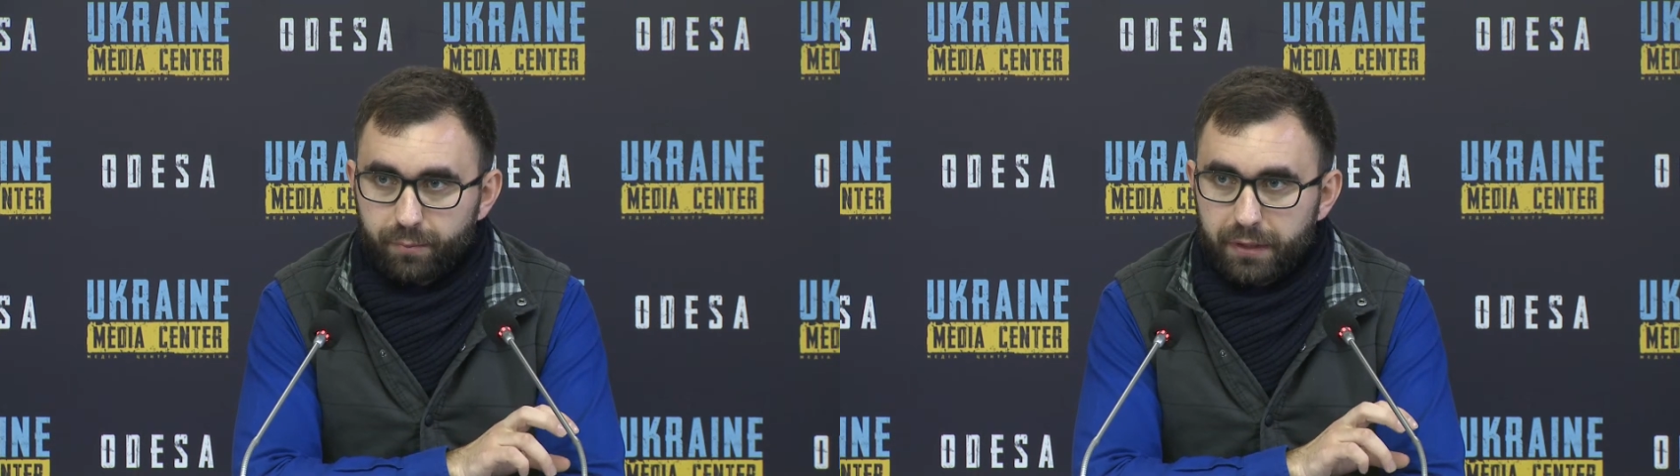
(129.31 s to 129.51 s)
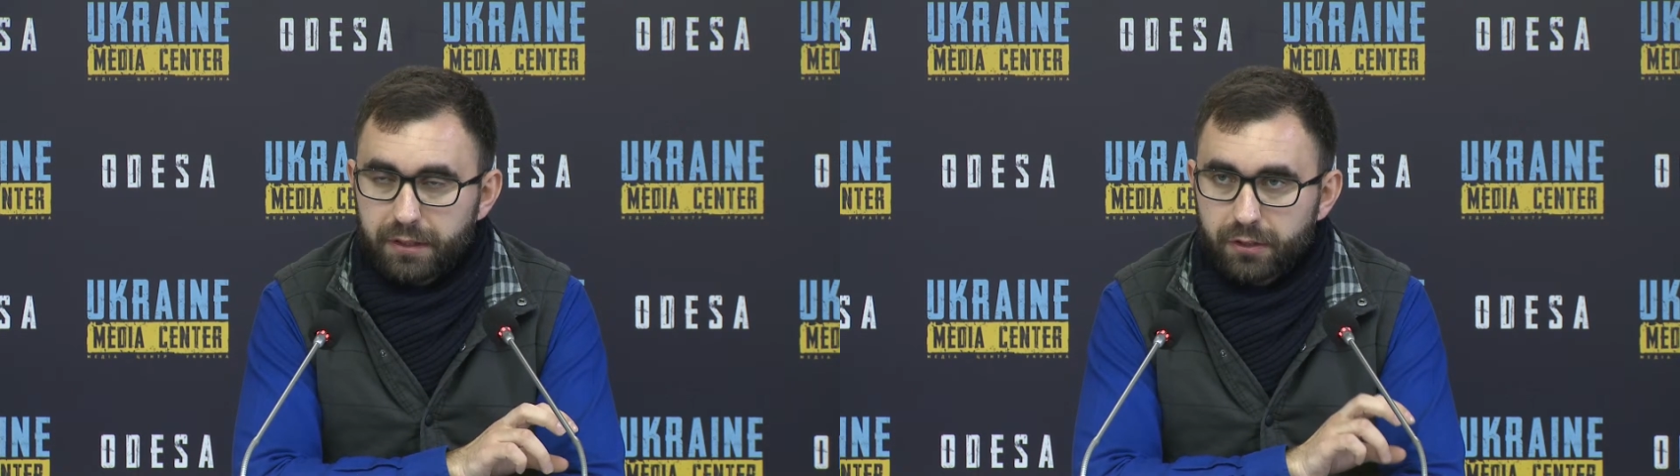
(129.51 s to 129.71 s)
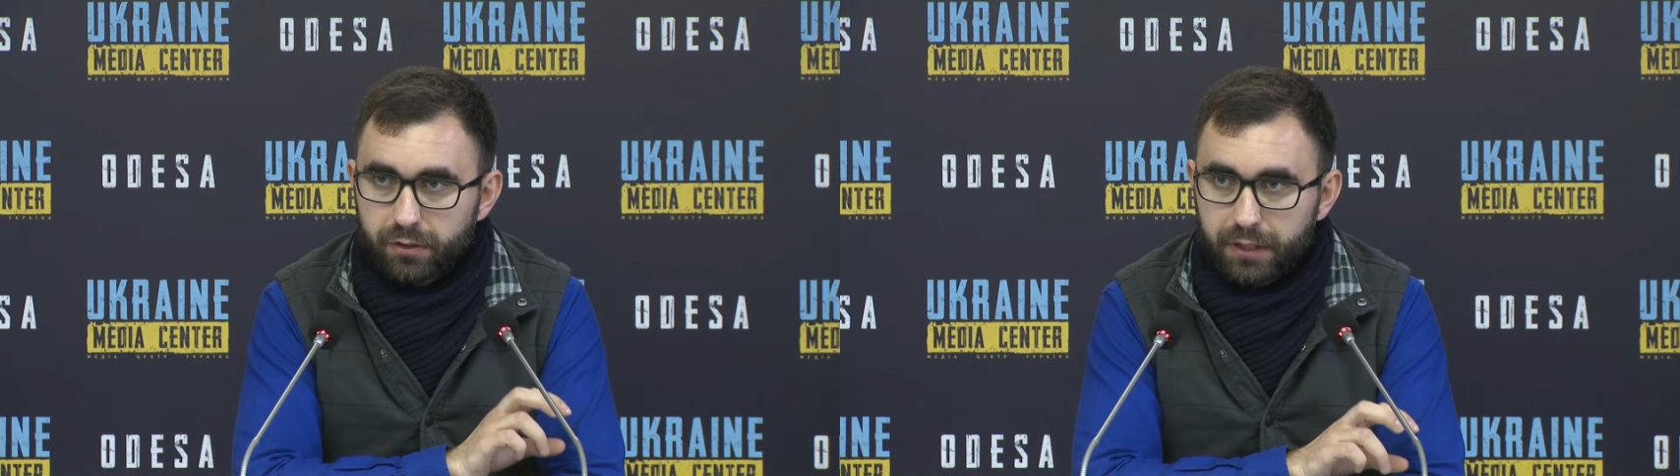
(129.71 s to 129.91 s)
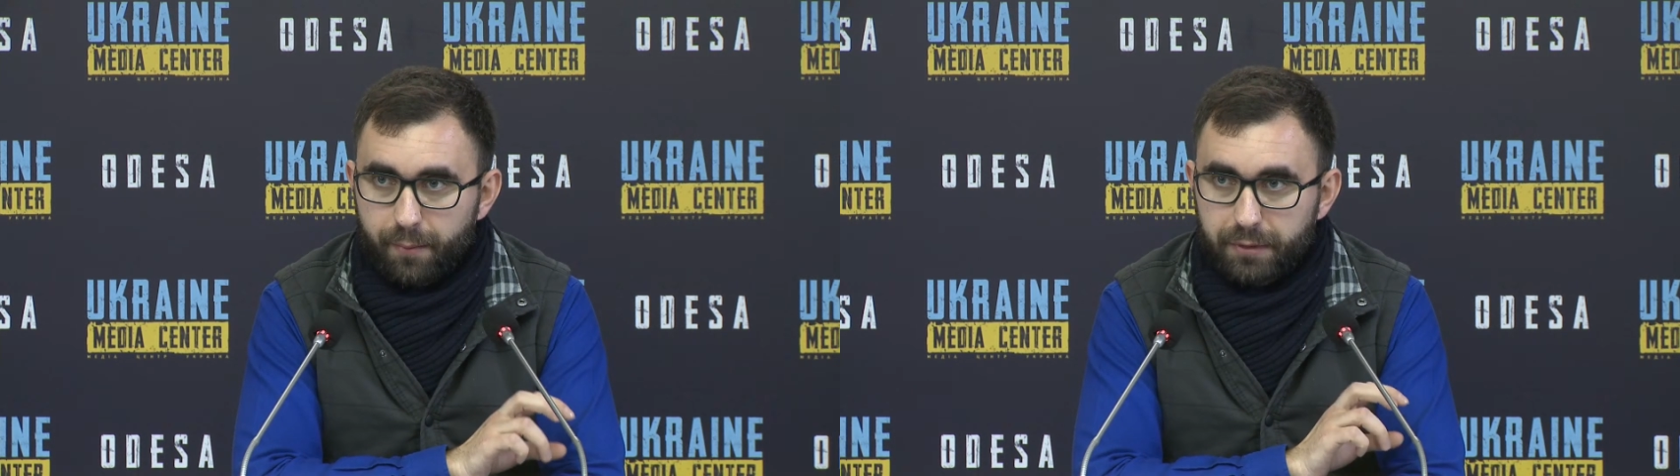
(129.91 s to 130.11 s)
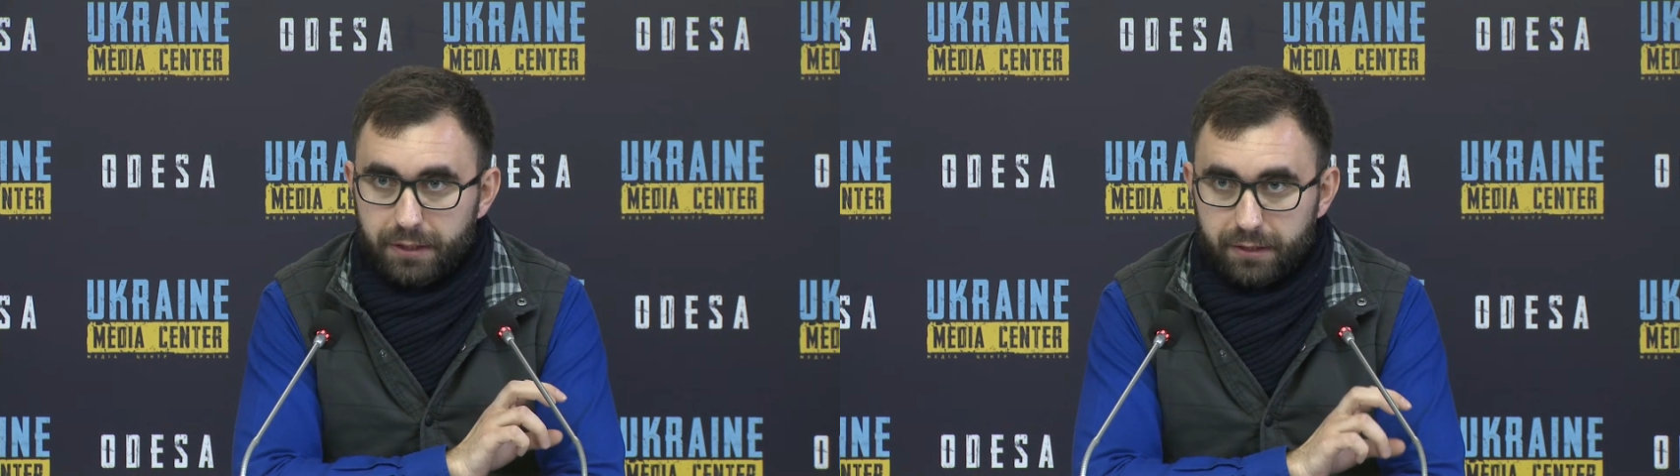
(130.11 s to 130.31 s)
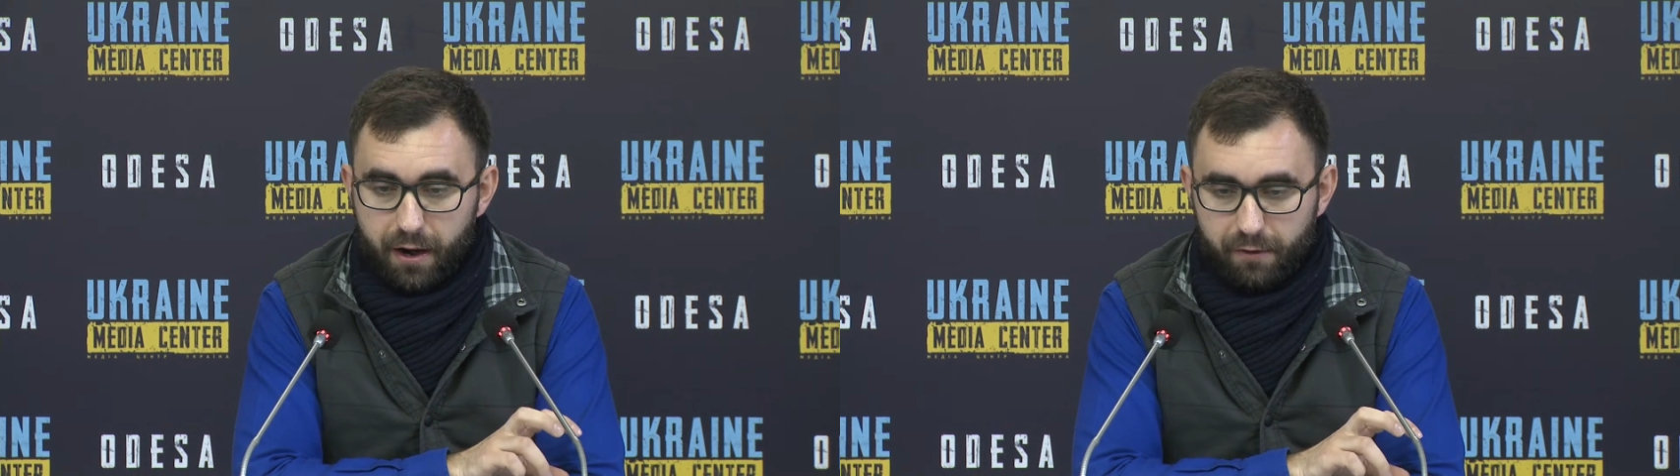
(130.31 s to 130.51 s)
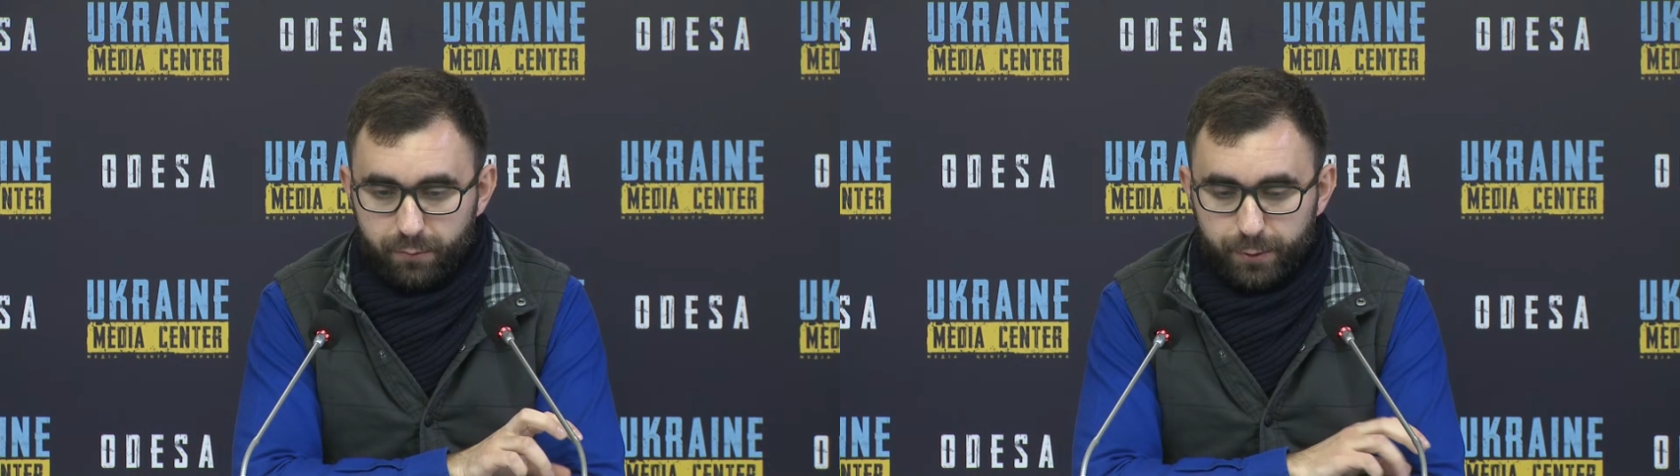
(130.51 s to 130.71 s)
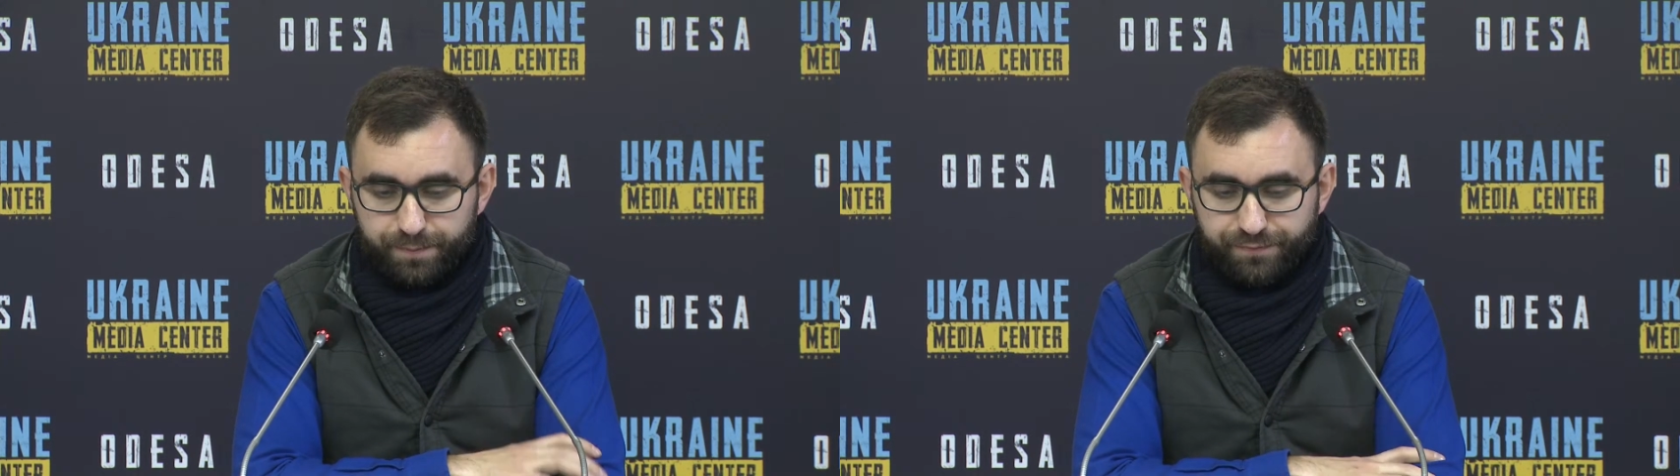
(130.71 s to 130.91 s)
That's why the
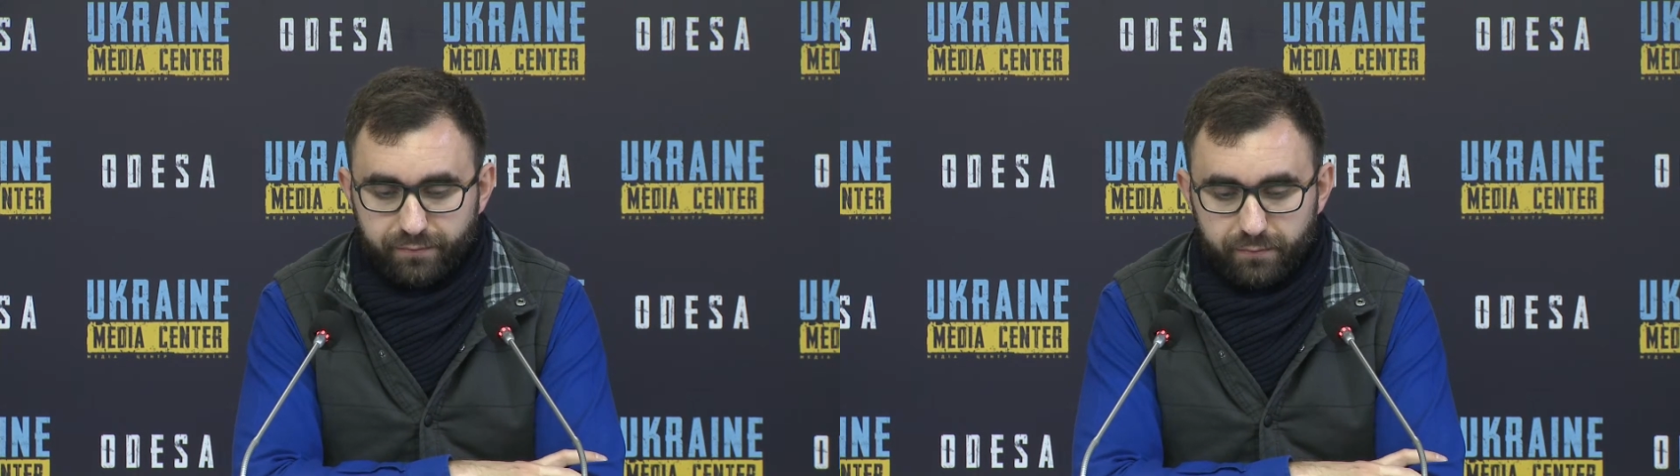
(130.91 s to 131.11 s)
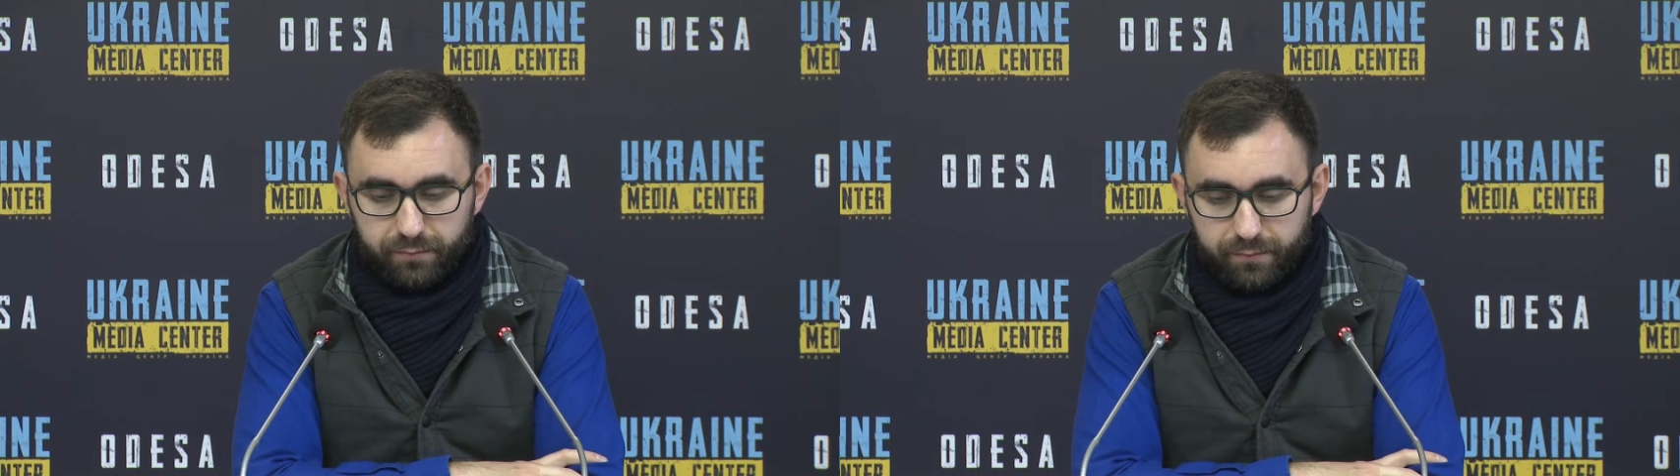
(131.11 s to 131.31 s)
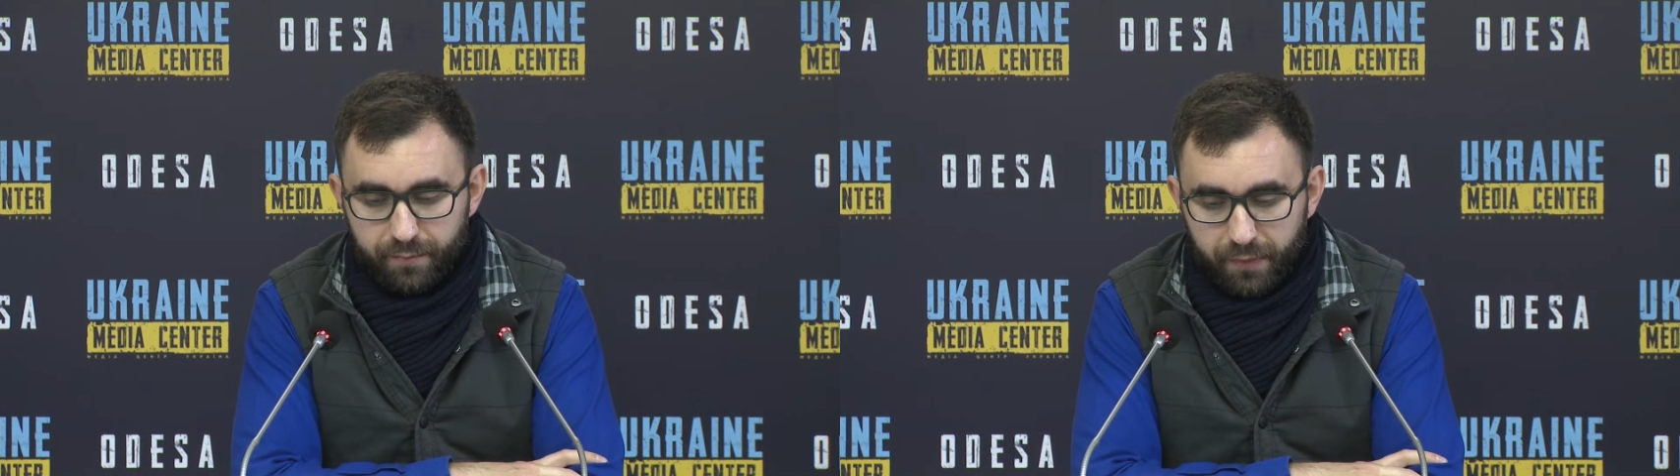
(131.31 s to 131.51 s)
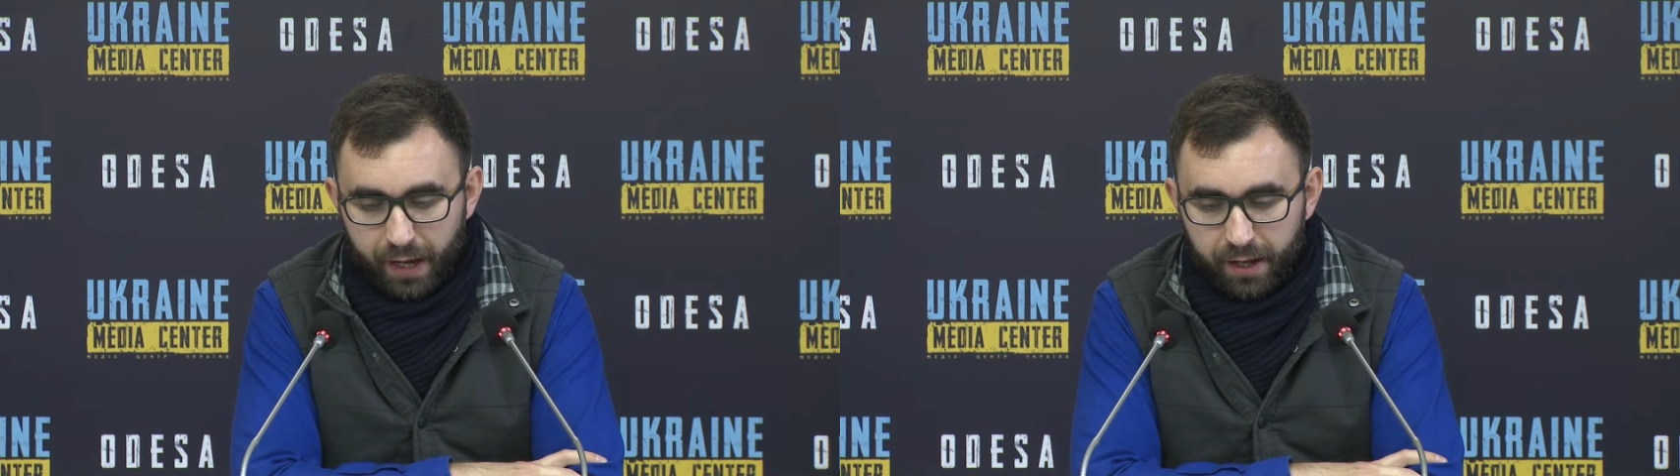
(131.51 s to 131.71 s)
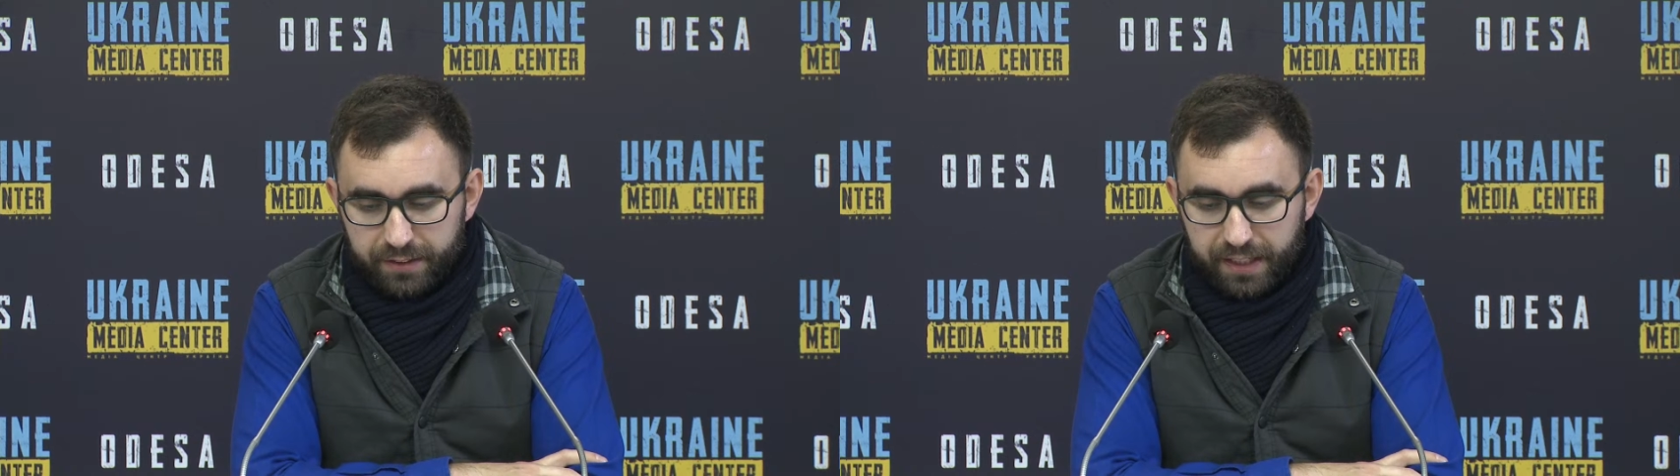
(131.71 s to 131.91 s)
recovery should start